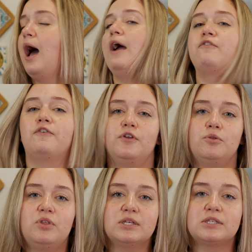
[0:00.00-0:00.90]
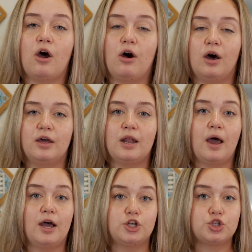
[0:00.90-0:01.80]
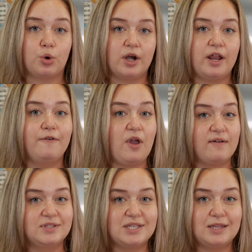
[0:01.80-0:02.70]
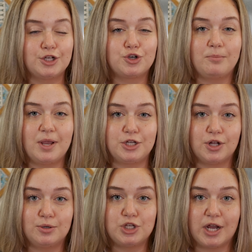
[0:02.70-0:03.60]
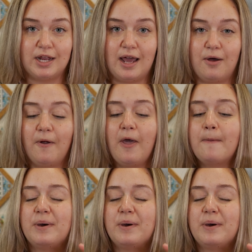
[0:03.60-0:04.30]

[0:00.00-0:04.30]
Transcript: I reviewed this on a short. If you haven't seen that short, make sure to go check it out.